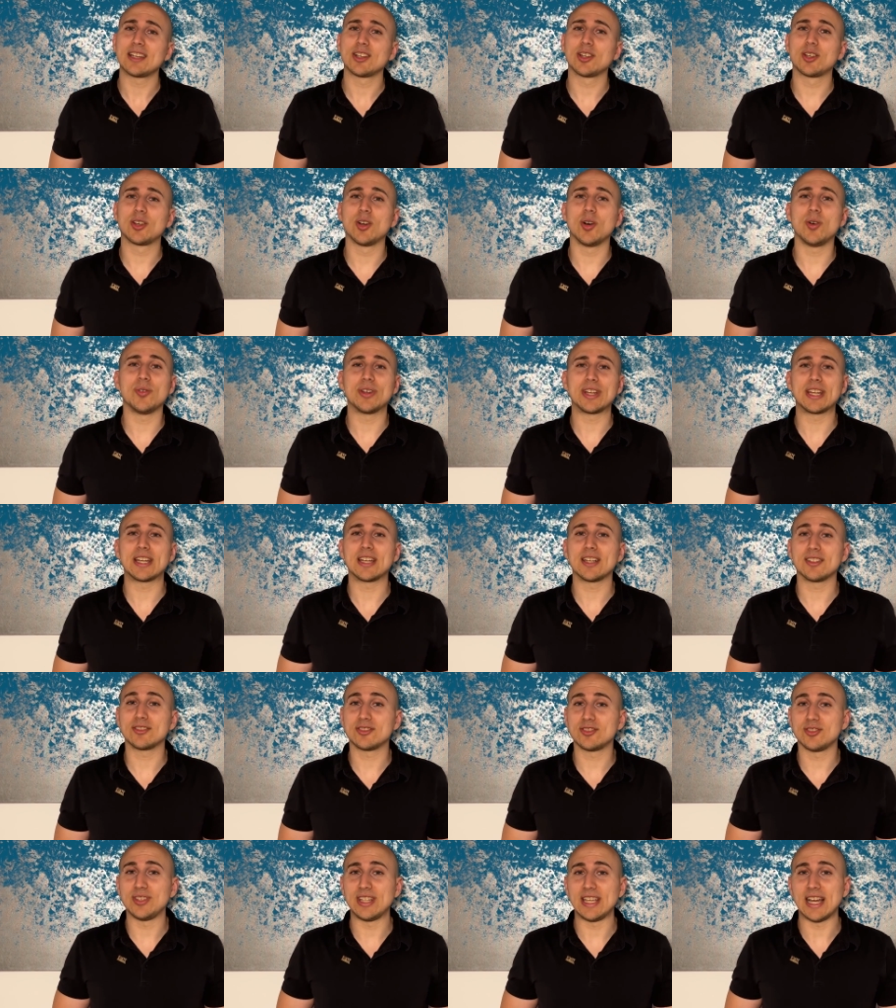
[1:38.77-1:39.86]
going
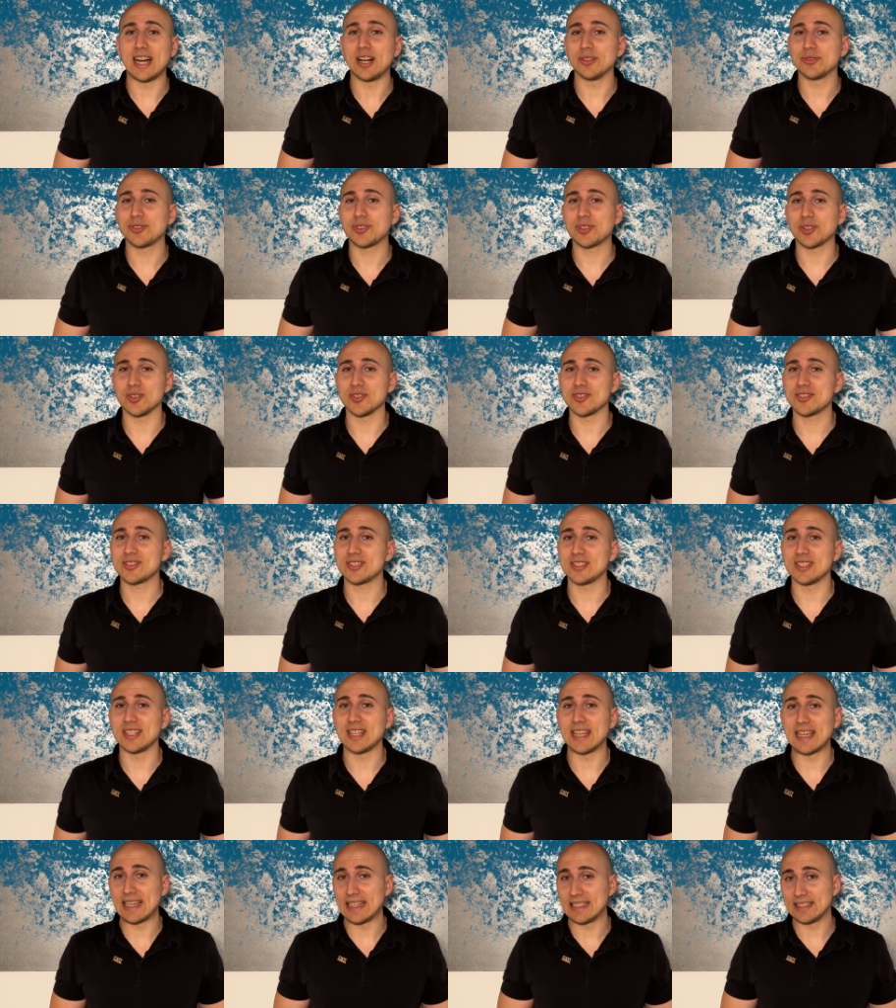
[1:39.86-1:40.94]
to the outskirts
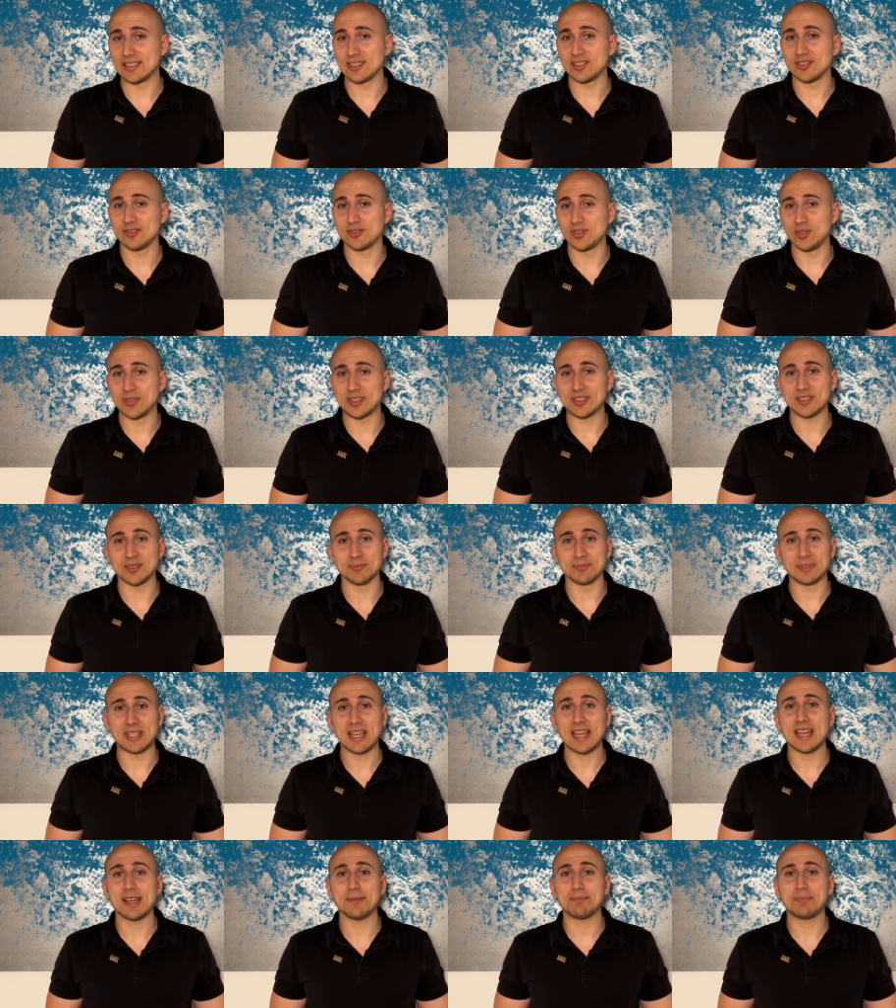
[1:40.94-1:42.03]
and doing some
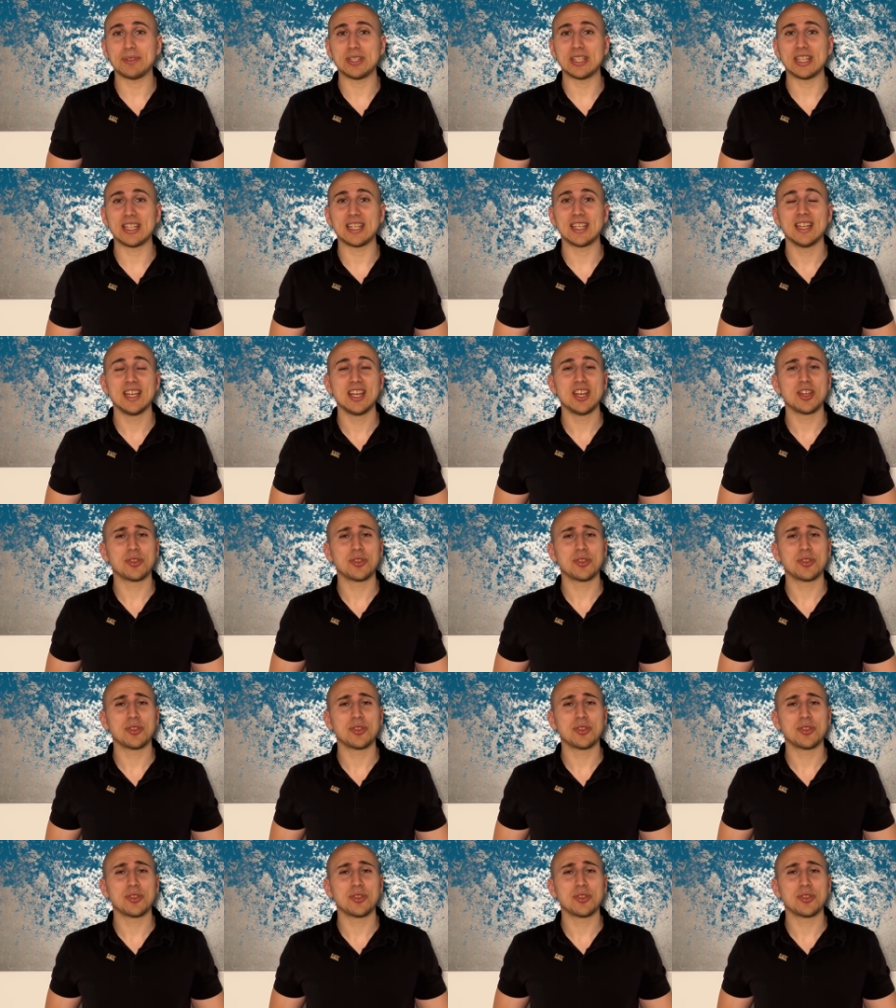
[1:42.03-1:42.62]
camping.